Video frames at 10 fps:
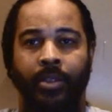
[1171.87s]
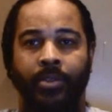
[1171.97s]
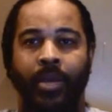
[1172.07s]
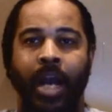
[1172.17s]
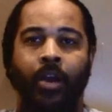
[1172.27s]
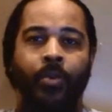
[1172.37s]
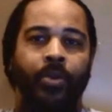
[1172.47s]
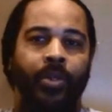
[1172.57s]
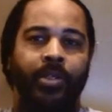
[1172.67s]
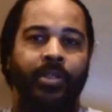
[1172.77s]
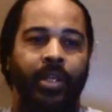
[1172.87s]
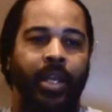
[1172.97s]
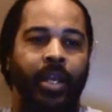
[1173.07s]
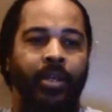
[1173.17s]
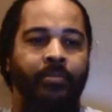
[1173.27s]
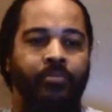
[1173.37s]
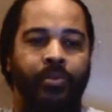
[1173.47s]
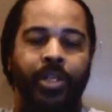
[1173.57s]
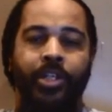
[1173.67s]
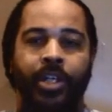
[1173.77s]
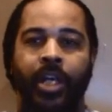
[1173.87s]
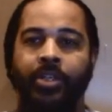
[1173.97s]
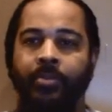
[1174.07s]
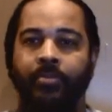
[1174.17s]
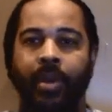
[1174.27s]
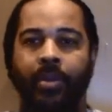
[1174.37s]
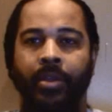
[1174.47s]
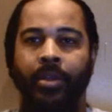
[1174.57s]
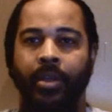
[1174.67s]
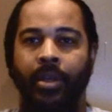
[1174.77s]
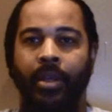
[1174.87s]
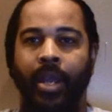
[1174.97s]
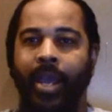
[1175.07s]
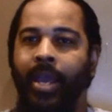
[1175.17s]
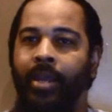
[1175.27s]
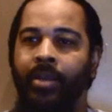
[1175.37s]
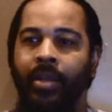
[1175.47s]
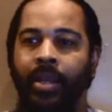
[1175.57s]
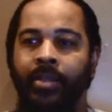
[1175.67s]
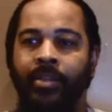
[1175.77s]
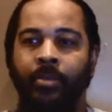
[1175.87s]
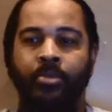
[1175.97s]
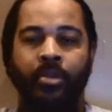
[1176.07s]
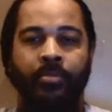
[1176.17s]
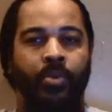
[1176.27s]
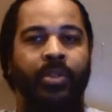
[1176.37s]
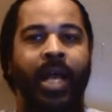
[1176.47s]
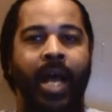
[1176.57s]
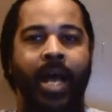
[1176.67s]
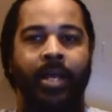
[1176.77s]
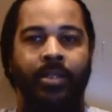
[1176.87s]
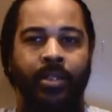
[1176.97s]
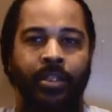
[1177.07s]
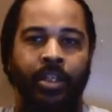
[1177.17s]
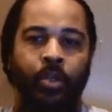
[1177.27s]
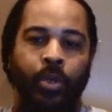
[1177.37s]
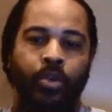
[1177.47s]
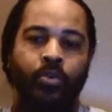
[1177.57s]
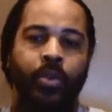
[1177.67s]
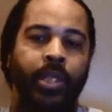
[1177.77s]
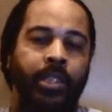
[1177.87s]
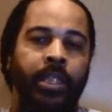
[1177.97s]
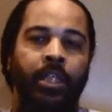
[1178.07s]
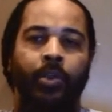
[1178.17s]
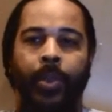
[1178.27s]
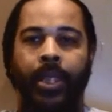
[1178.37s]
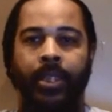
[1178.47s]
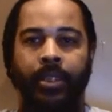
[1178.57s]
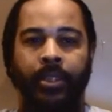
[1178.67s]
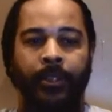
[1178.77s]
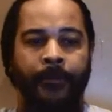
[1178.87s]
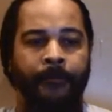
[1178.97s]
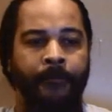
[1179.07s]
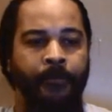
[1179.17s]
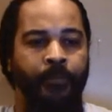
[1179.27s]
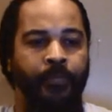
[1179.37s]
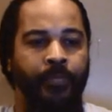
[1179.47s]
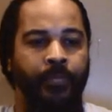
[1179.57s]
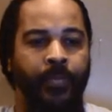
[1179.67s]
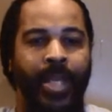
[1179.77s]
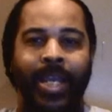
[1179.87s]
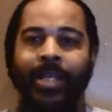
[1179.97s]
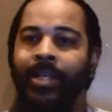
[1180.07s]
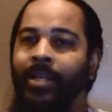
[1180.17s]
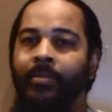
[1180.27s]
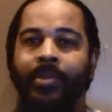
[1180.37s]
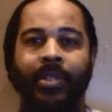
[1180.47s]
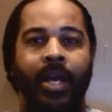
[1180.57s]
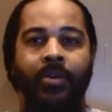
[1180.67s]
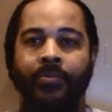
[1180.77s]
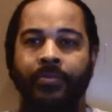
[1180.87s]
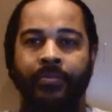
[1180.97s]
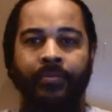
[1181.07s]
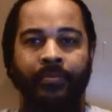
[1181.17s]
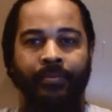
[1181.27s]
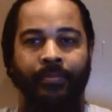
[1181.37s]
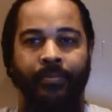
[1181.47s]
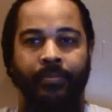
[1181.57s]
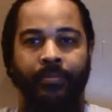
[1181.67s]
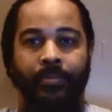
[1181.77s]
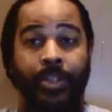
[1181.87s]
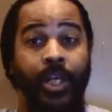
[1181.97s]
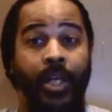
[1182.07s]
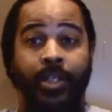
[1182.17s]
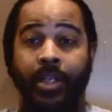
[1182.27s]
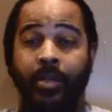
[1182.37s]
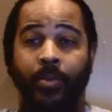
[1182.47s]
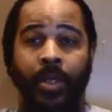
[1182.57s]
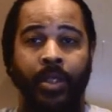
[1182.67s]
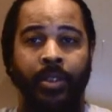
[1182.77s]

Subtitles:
So how are we going to sit here and prejudge a brother, and it's up to the Most High to deal with who he's dealing with? He didn't himself judge anyone.